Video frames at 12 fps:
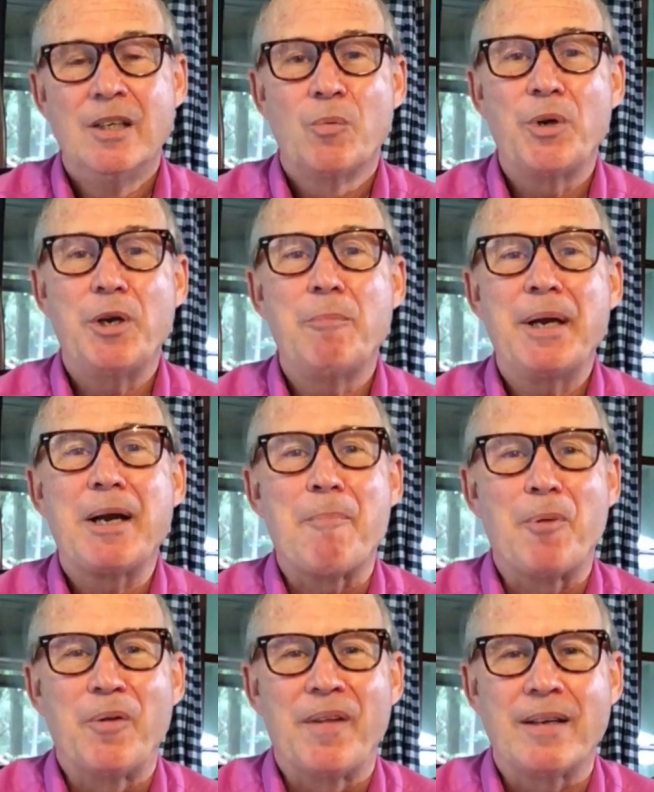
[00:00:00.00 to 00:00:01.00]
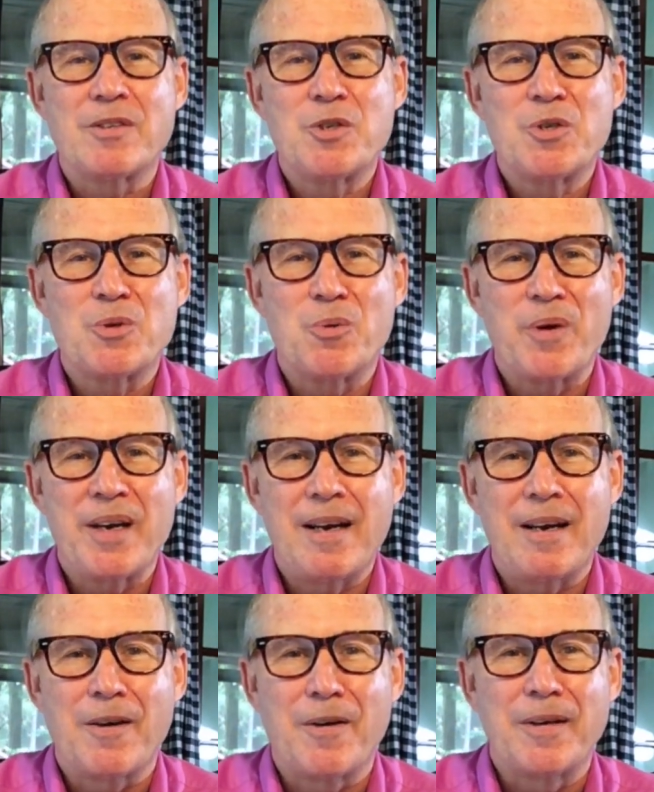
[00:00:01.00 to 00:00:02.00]
We're going to pick up on that story
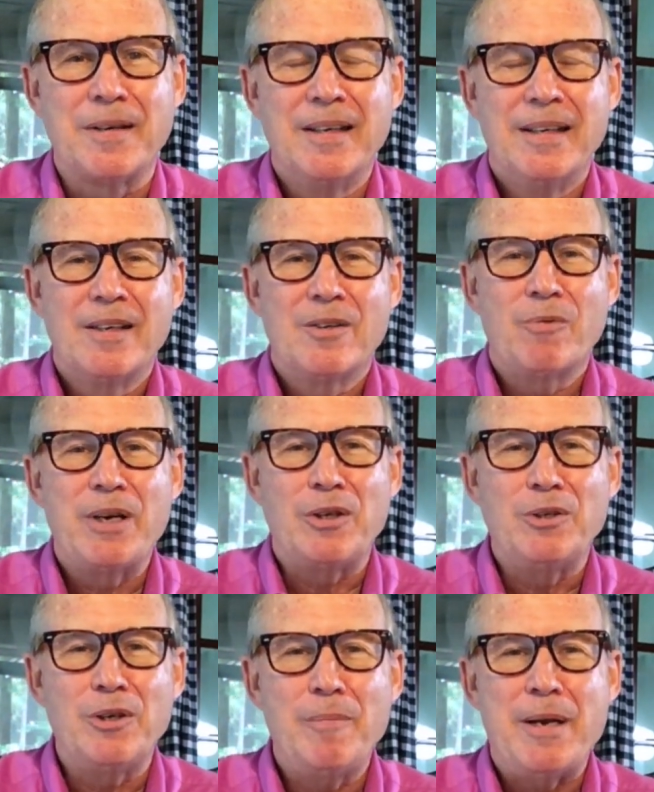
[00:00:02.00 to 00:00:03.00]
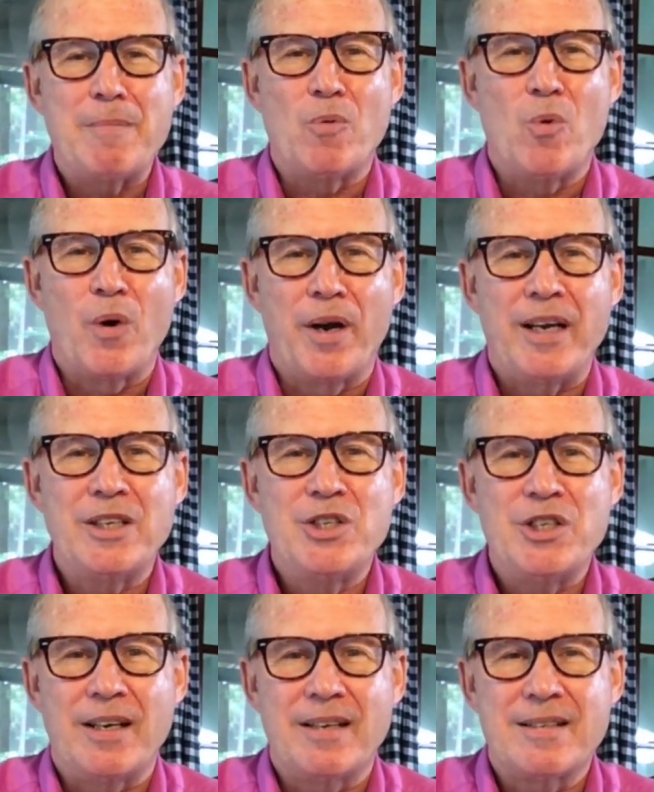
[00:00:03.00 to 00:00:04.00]
here and read a little bit more in
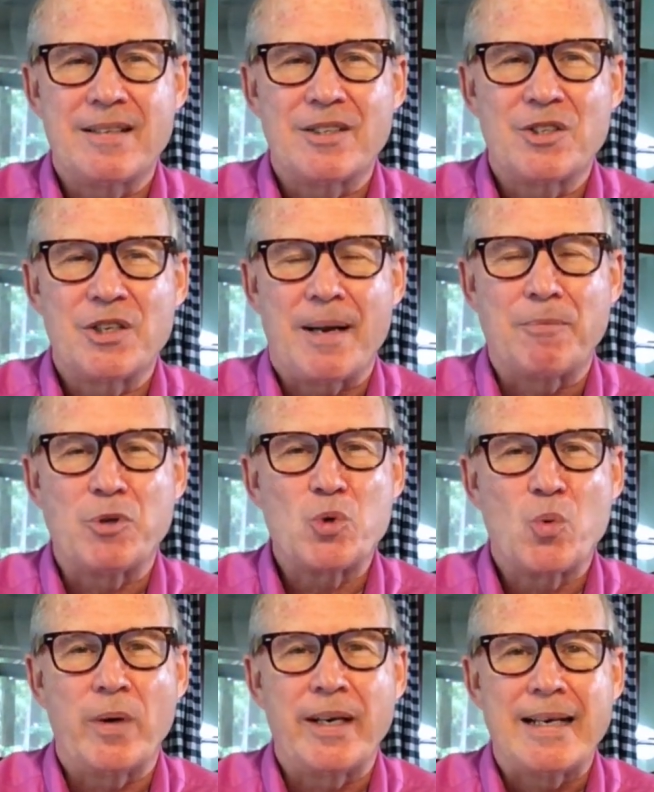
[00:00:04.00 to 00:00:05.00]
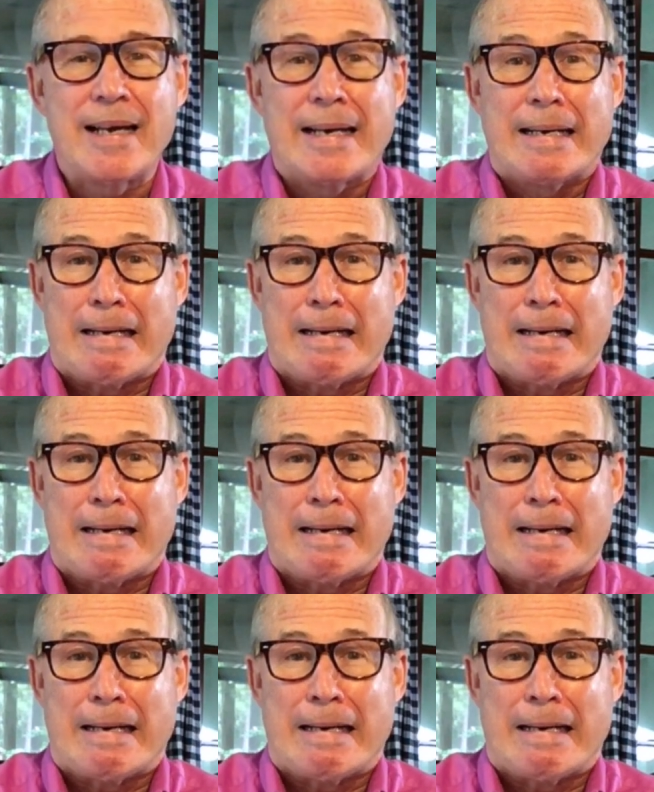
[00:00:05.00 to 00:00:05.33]
Genesis chapter 29.